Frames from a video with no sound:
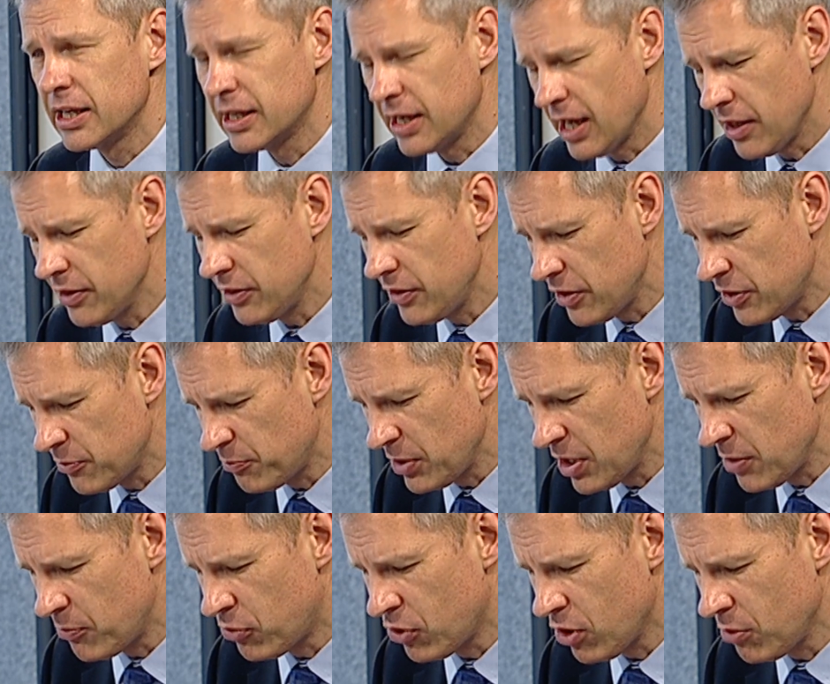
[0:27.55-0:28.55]
Can this
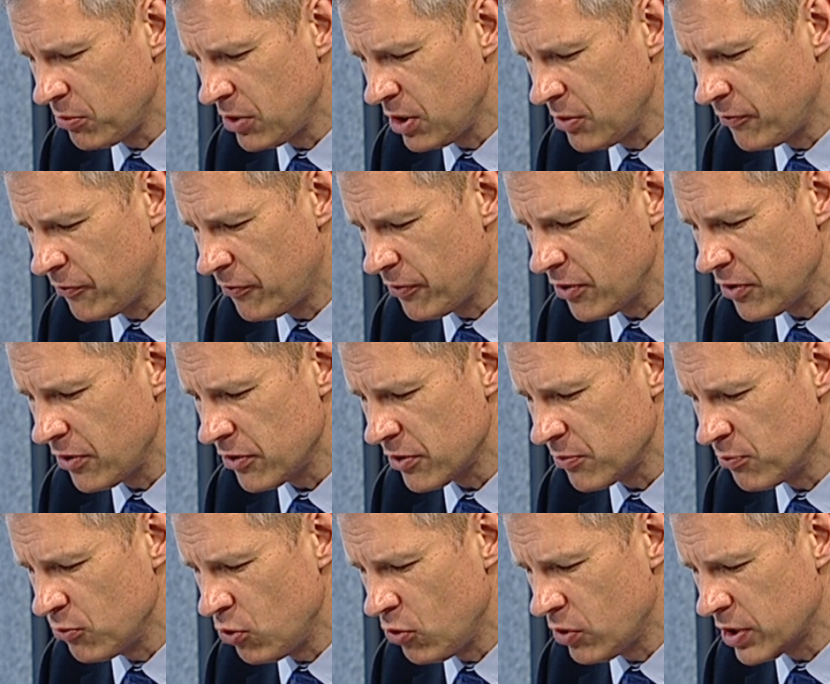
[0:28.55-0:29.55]
be a problem for
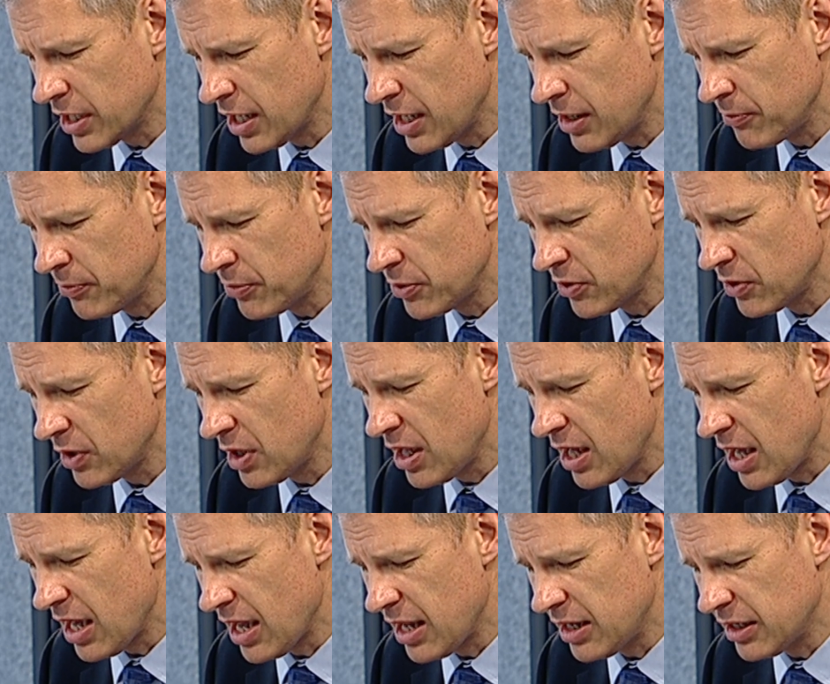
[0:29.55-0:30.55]
small caps?
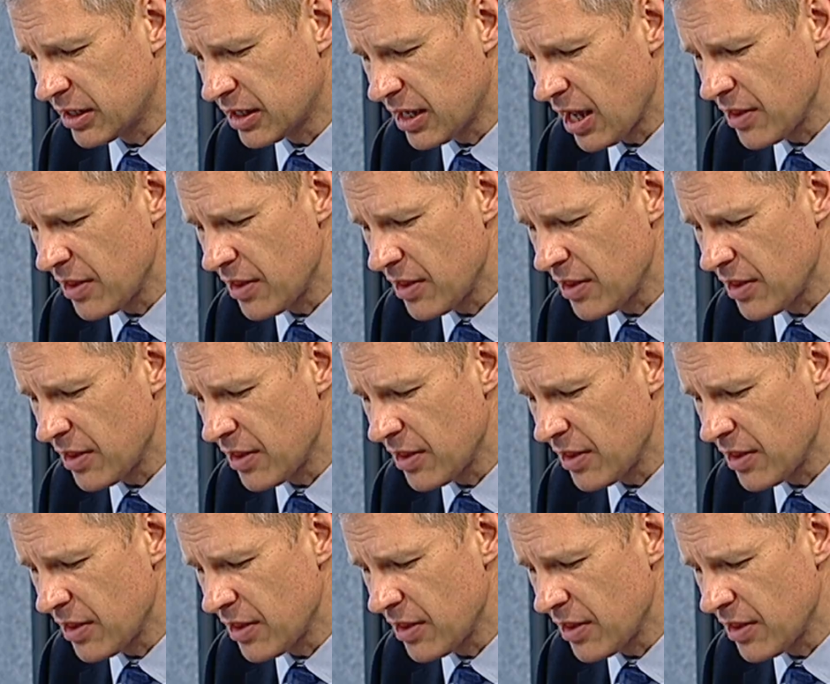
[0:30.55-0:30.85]
And